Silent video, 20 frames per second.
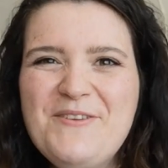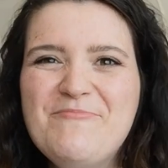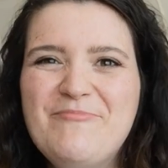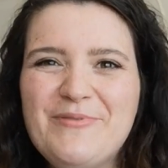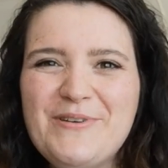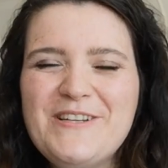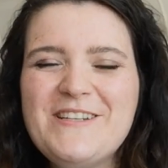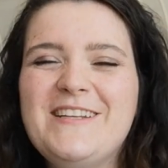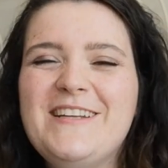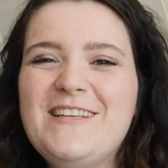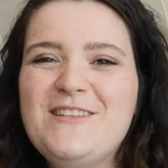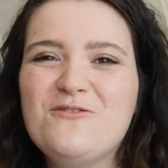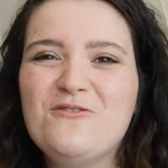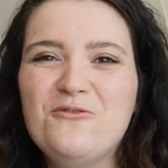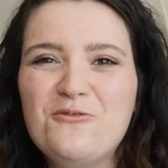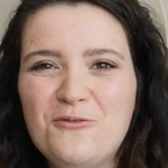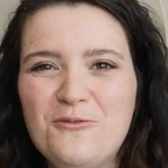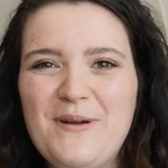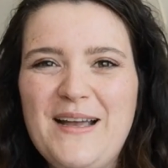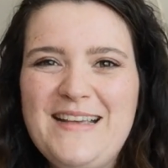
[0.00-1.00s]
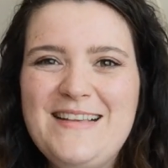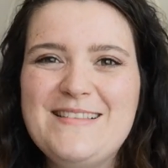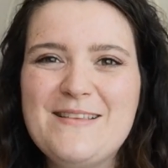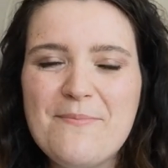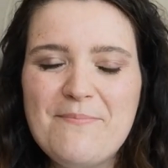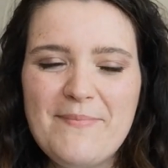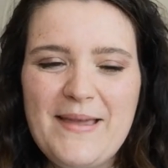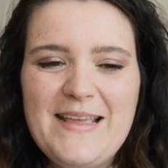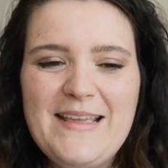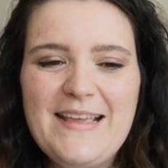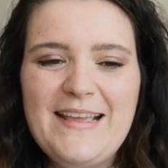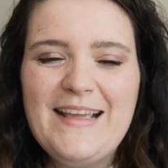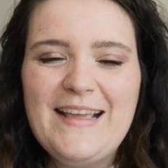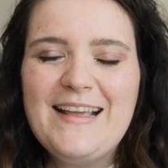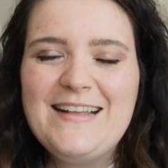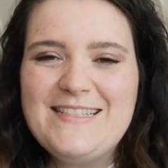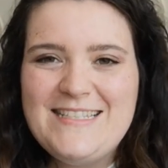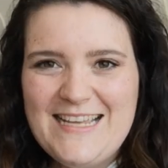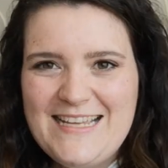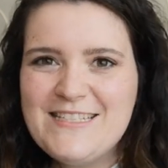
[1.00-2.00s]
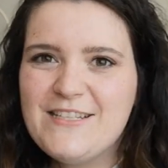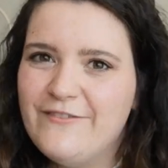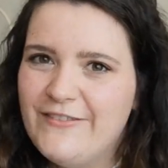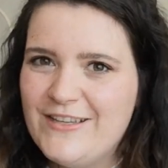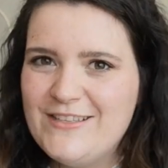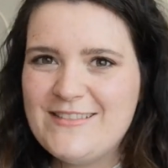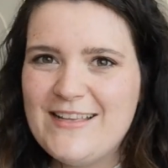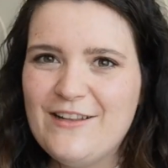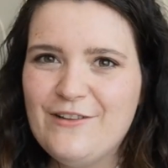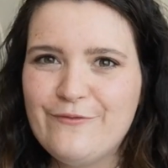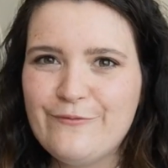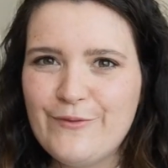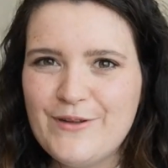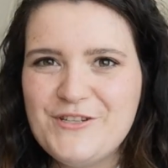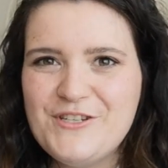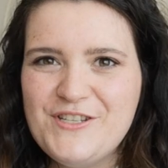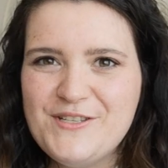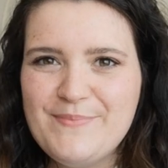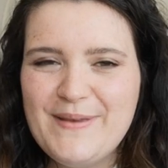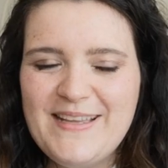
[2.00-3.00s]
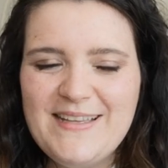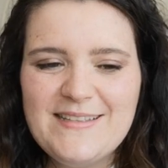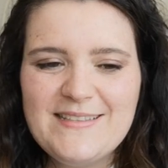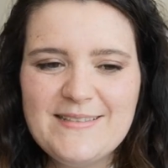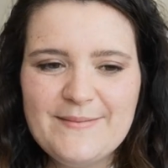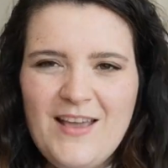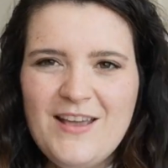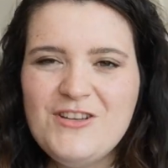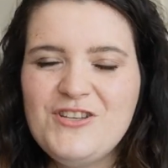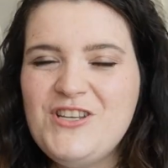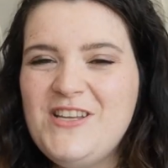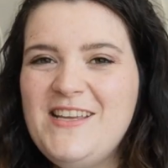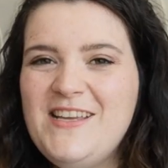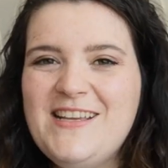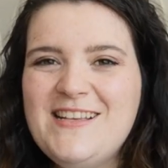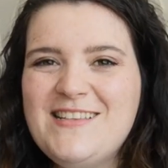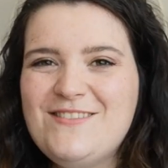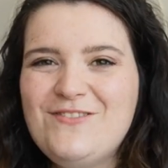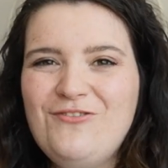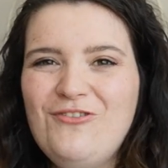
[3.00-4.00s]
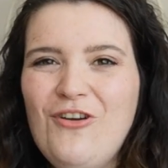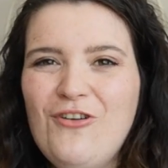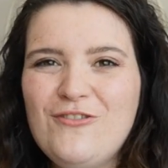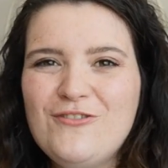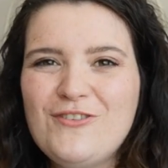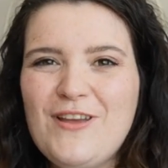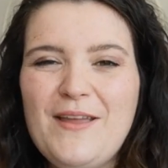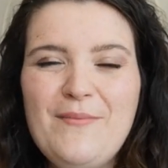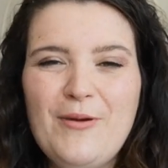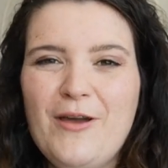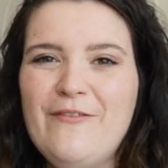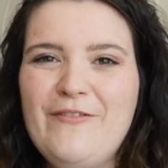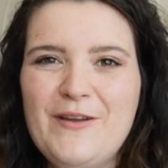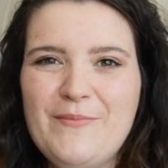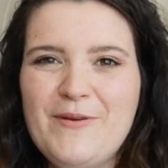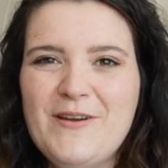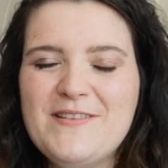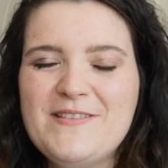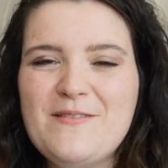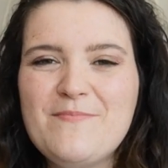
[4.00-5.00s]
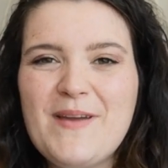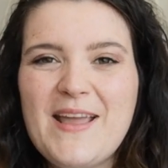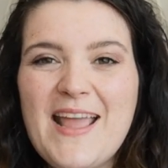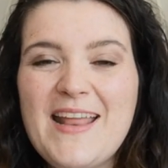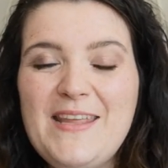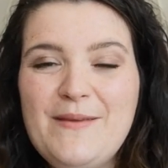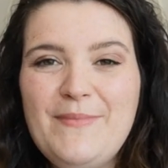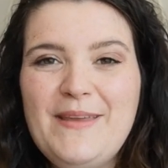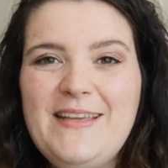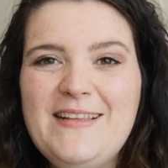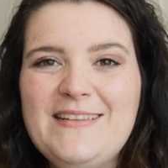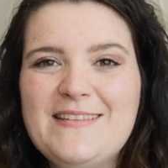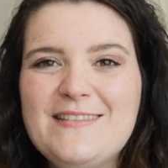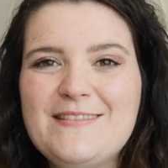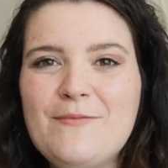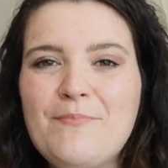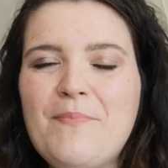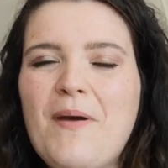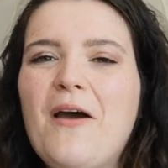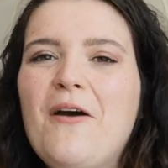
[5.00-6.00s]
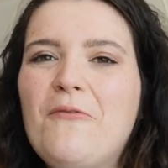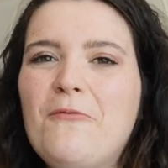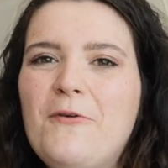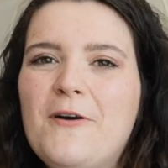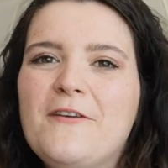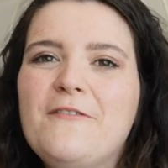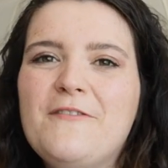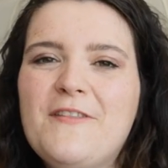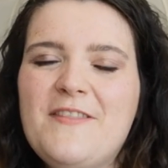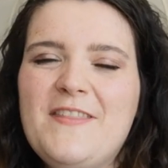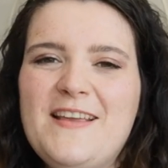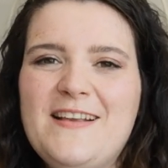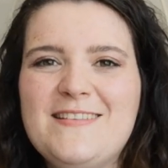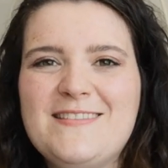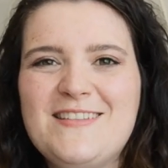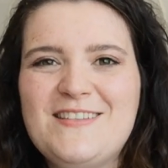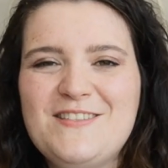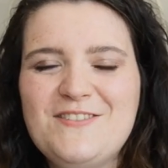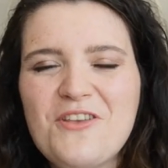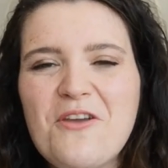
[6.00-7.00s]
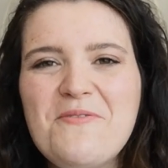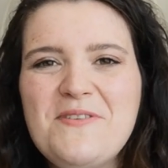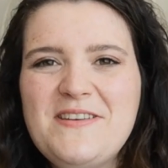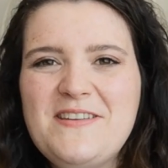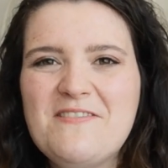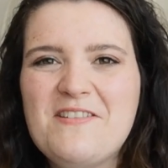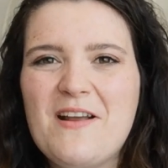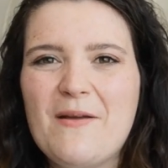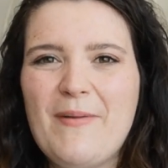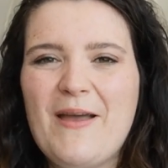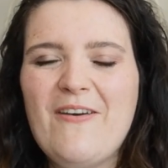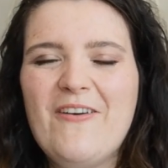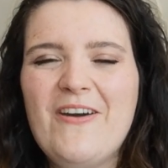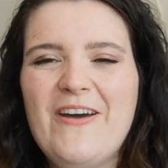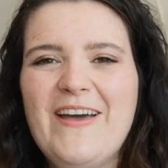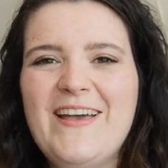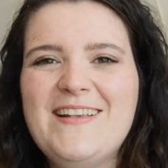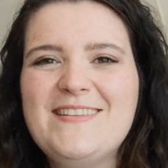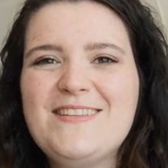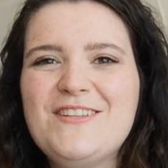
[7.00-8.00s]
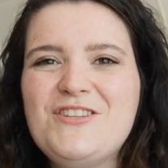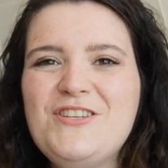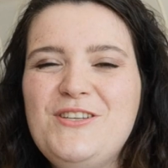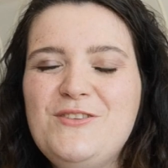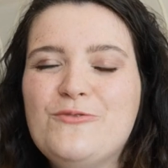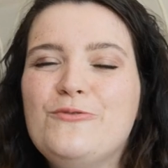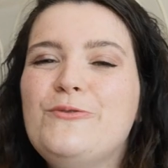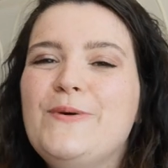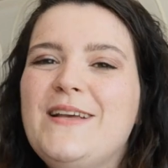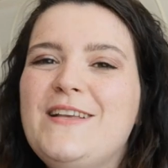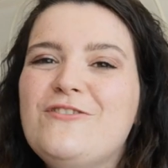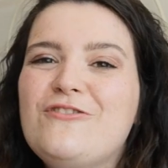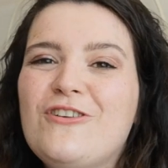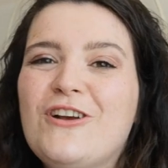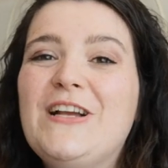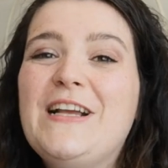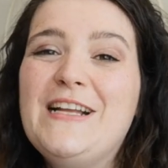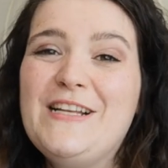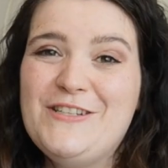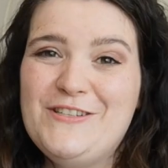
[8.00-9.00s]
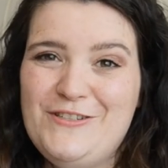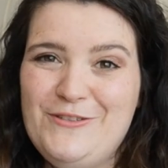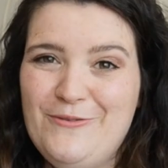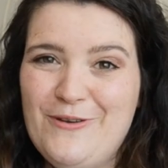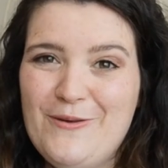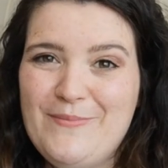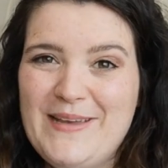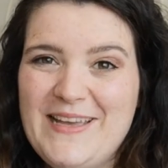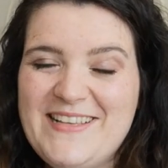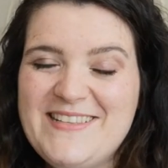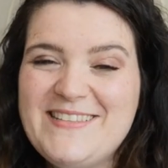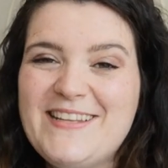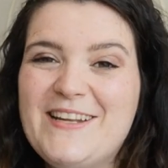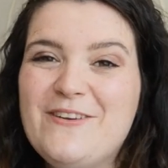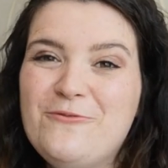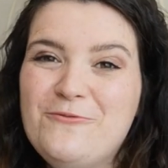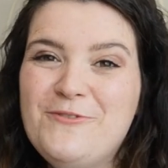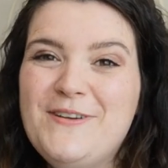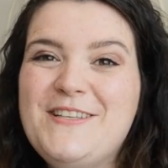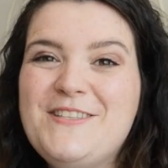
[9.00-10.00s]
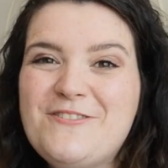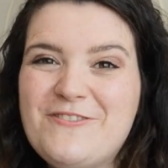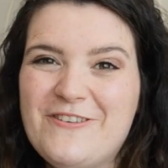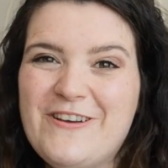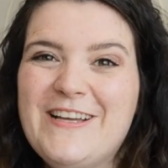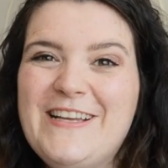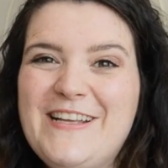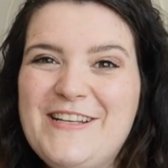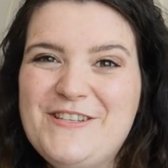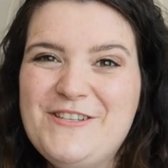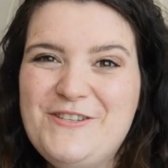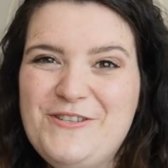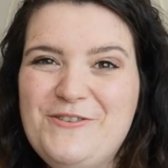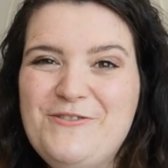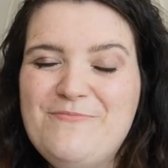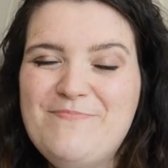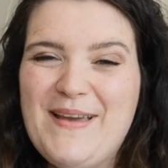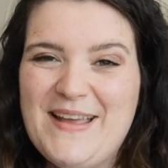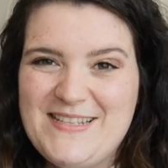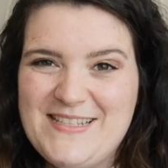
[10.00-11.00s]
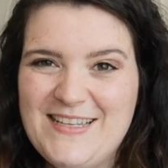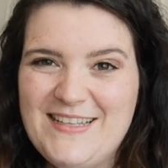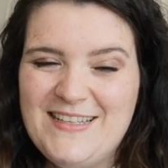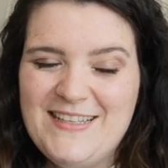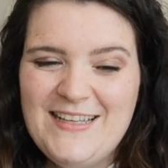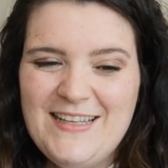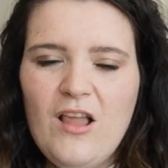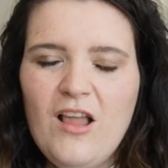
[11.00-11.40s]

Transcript: Bridget is always making a tit of herself when she speaks. She is not a perfect person by any means, but one of the things that is so endearing about her is that she's always trying to do her best and always trying to do better.